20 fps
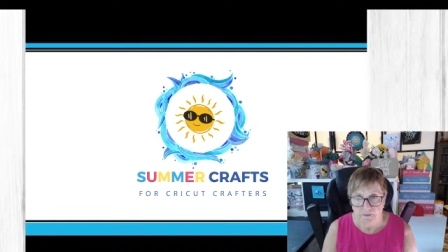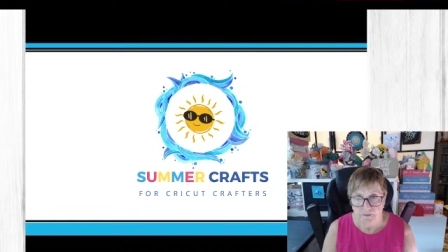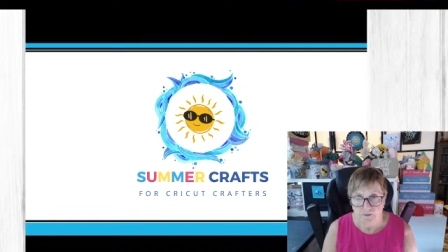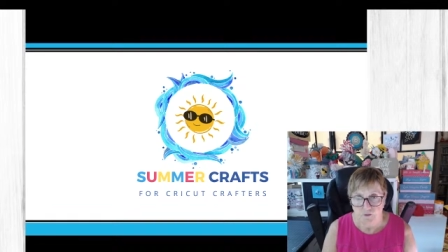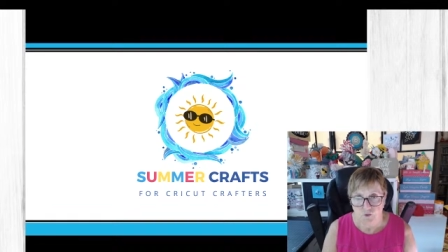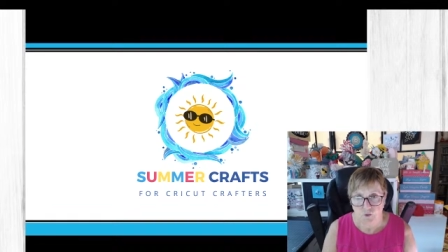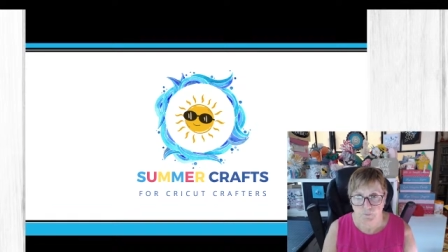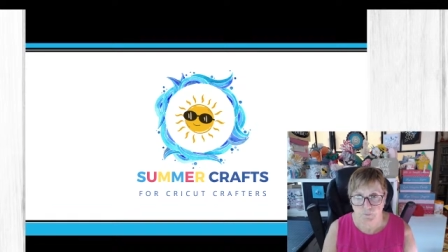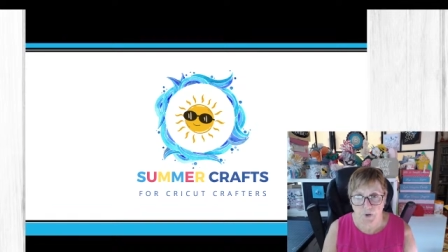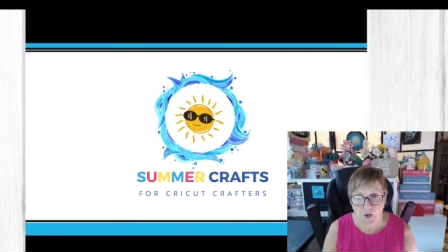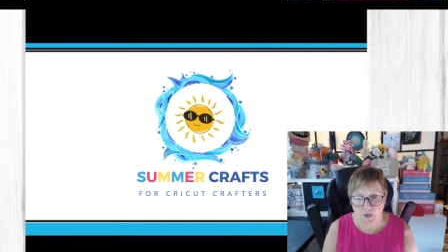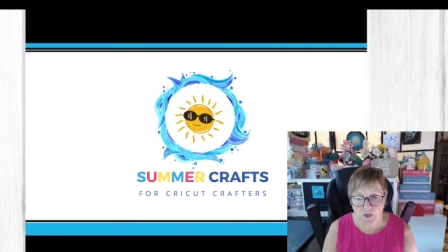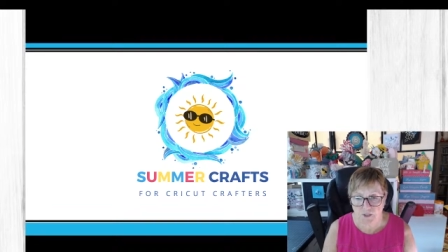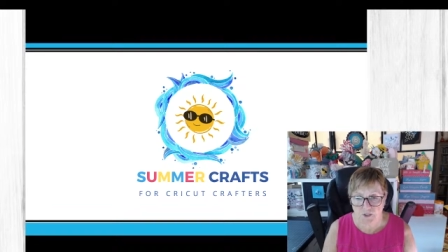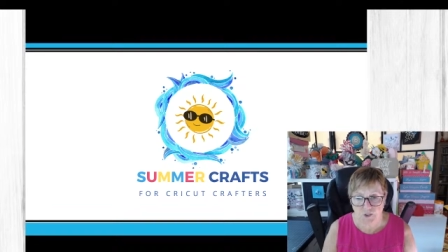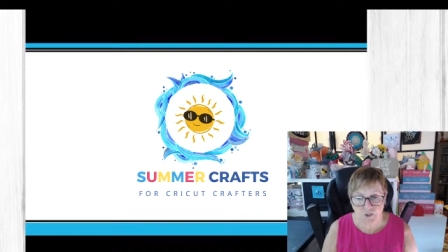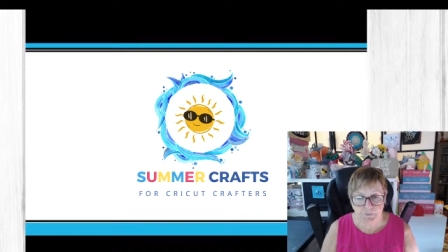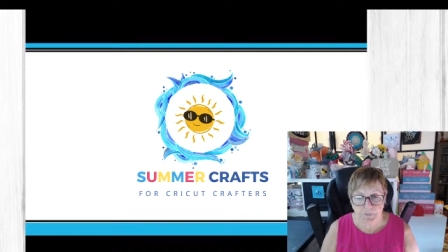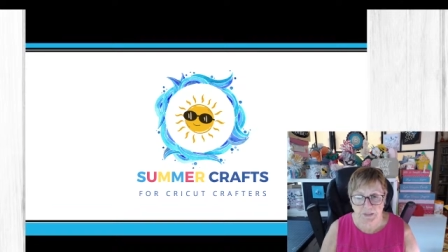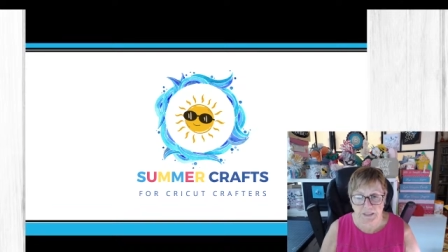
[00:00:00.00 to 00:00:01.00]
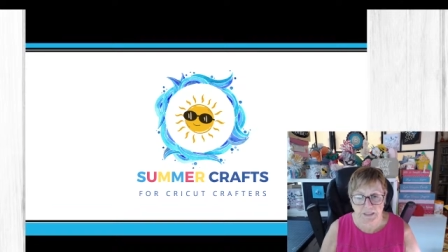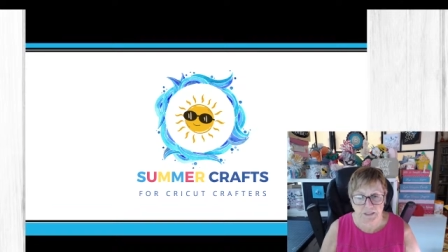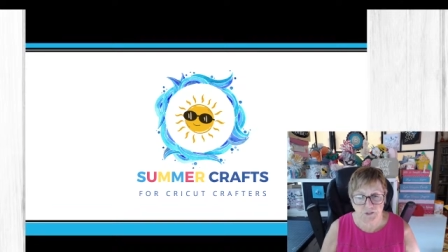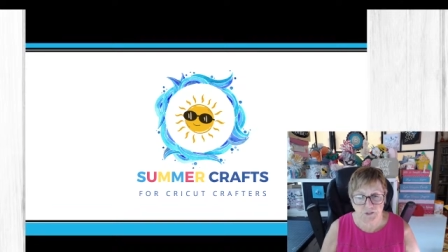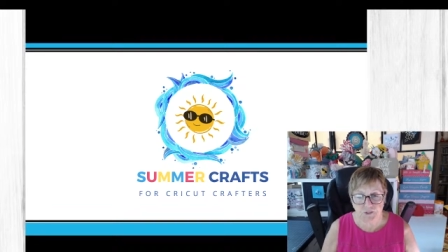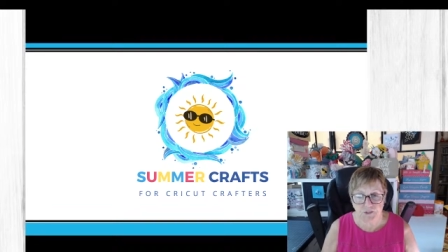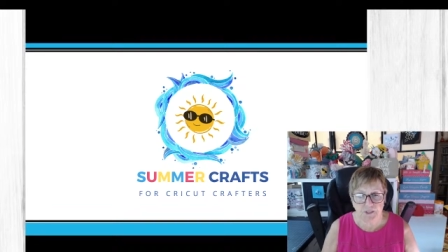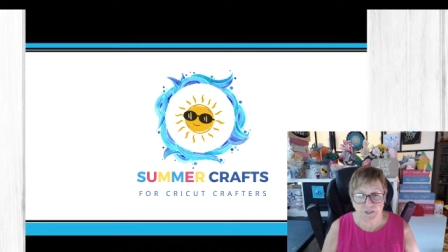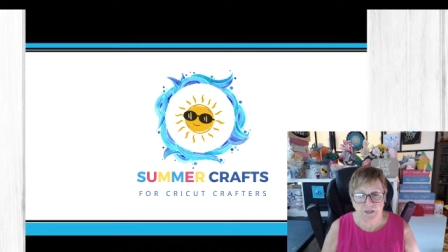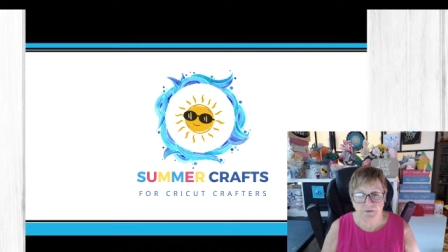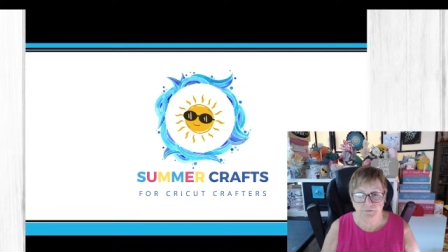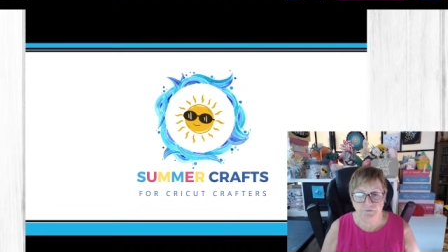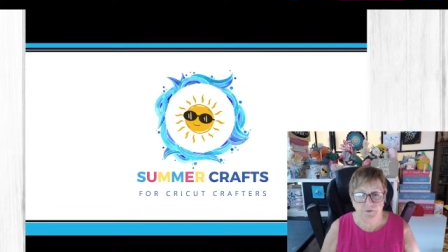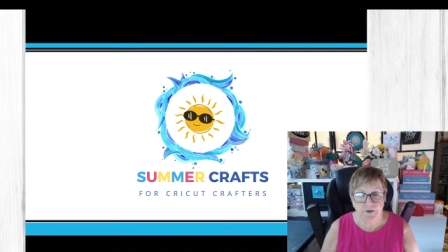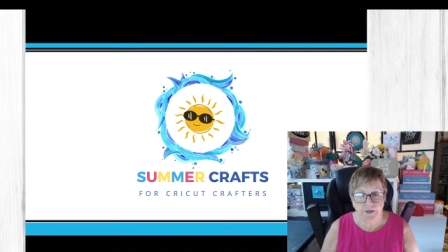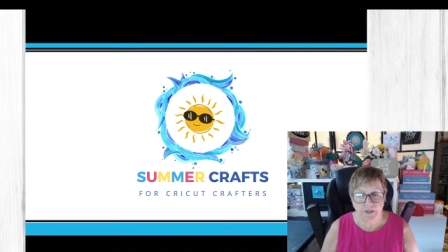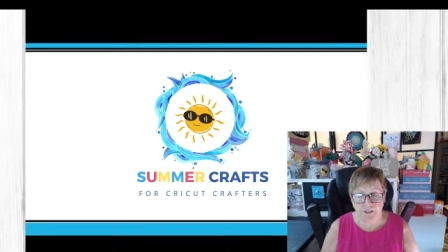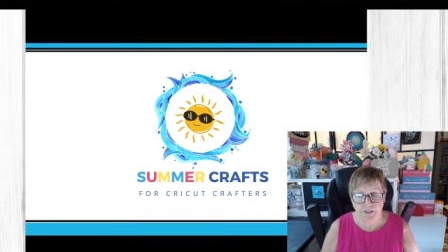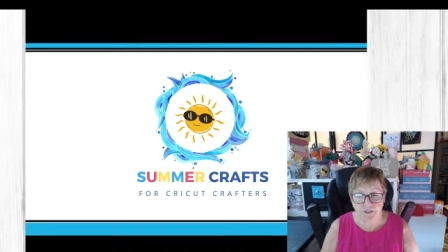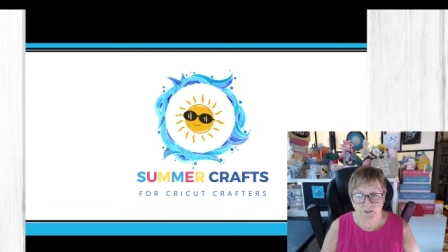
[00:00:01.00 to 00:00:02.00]
to pause because I'm
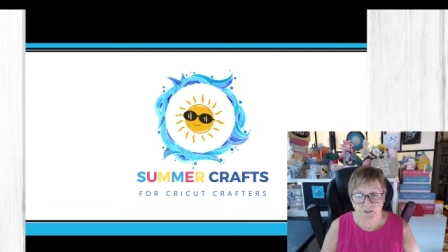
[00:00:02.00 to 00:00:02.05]
finding